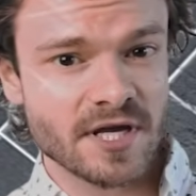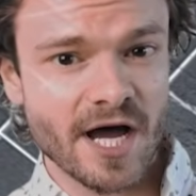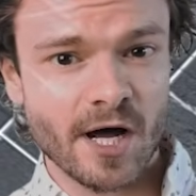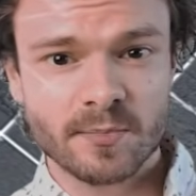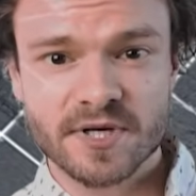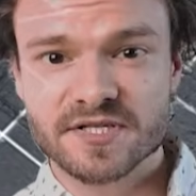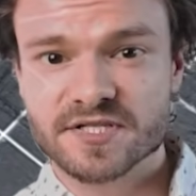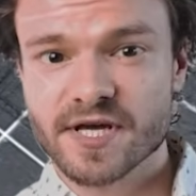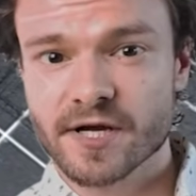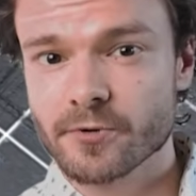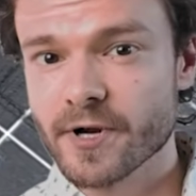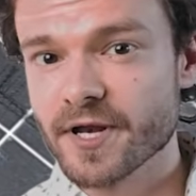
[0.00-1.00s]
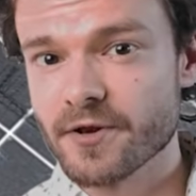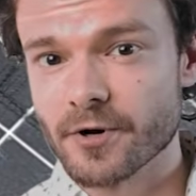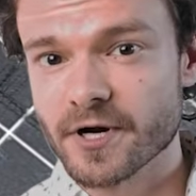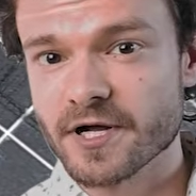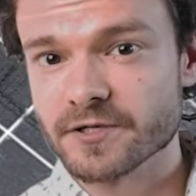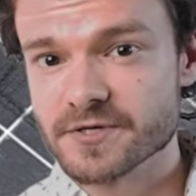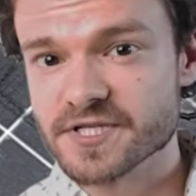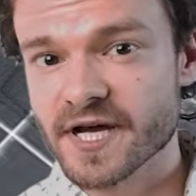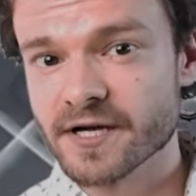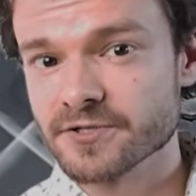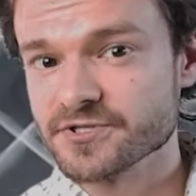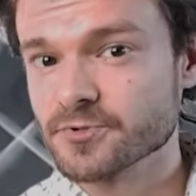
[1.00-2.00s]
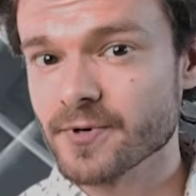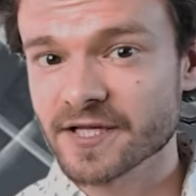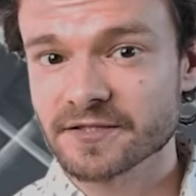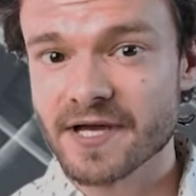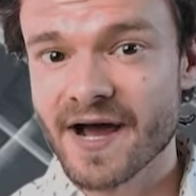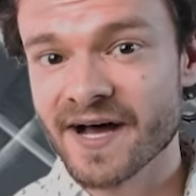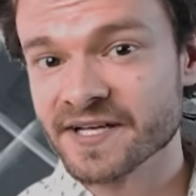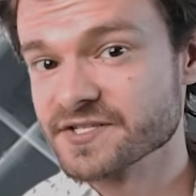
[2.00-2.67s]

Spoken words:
I'll place decorated or colored tiles directly on